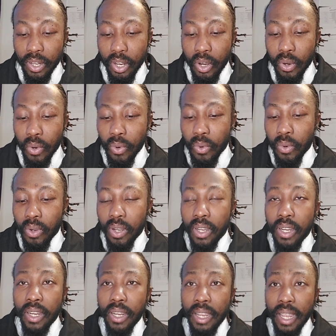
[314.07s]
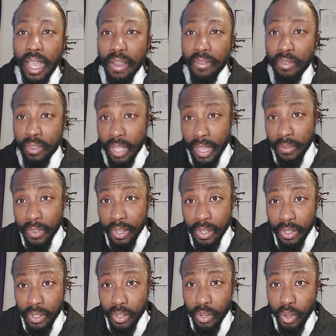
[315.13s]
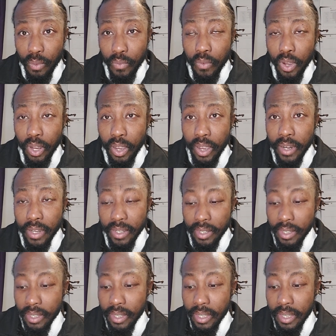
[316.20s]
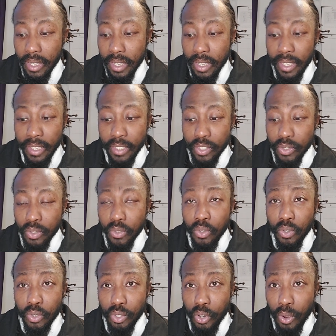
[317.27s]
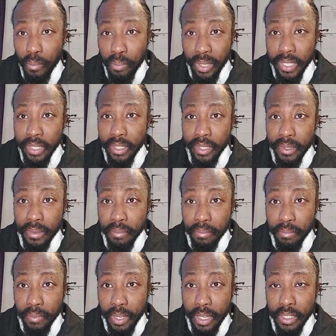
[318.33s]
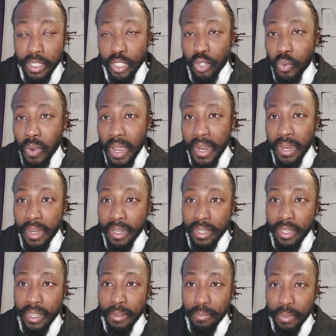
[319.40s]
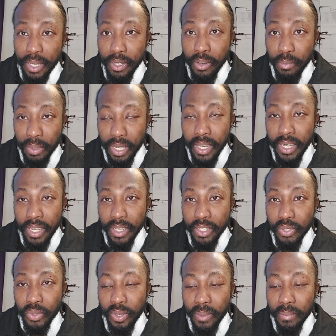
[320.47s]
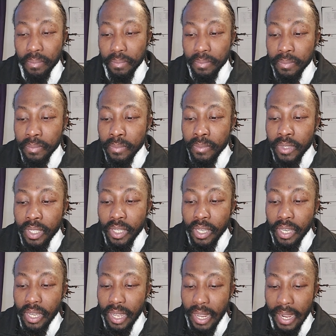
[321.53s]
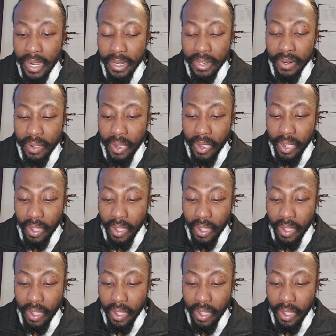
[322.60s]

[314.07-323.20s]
how have, having love for God is completely intertwined in being obedient to Him. And